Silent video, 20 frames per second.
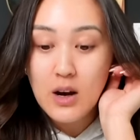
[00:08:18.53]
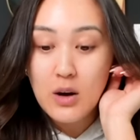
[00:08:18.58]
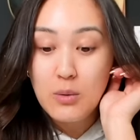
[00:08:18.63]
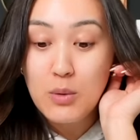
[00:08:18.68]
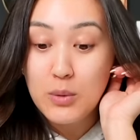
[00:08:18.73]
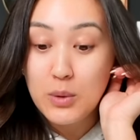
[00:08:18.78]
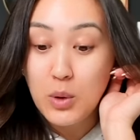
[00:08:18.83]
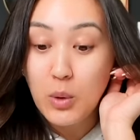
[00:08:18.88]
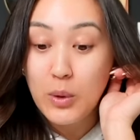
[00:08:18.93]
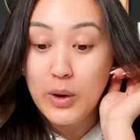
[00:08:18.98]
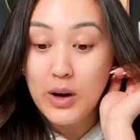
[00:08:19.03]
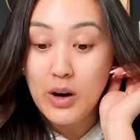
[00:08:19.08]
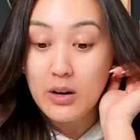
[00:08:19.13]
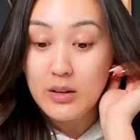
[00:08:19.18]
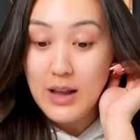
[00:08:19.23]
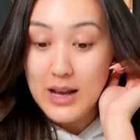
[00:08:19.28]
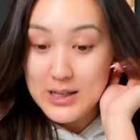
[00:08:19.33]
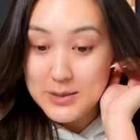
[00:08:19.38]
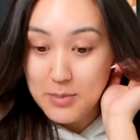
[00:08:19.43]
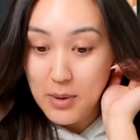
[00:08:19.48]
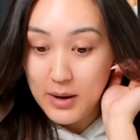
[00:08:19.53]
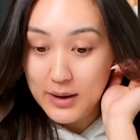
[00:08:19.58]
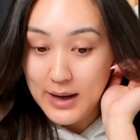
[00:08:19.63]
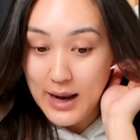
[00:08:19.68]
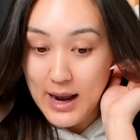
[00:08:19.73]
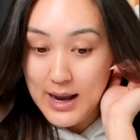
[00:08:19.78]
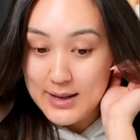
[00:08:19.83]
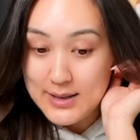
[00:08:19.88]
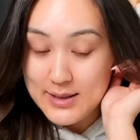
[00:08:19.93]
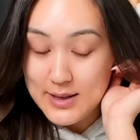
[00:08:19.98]
We're recording our last
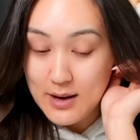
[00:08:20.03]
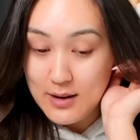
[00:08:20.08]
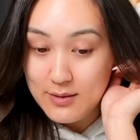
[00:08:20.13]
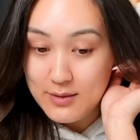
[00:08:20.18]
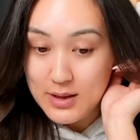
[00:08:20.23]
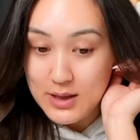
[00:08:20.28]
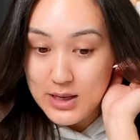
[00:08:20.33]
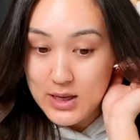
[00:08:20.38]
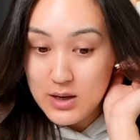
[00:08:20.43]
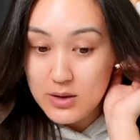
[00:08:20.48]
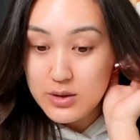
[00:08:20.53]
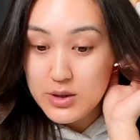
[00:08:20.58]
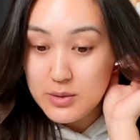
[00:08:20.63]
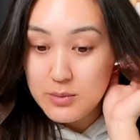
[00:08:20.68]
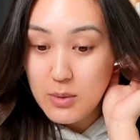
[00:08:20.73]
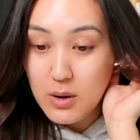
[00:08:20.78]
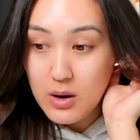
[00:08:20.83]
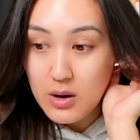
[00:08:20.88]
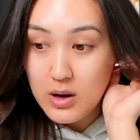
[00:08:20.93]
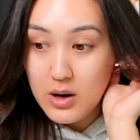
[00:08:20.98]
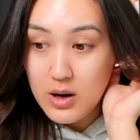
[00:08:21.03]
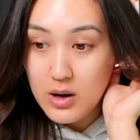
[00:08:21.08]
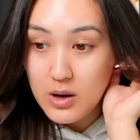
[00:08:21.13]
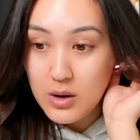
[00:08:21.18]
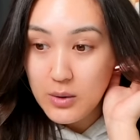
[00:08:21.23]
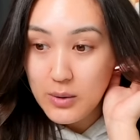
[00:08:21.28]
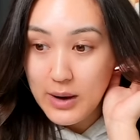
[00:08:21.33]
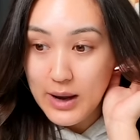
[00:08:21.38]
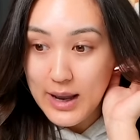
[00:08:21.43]
podcast of the year tomorrow,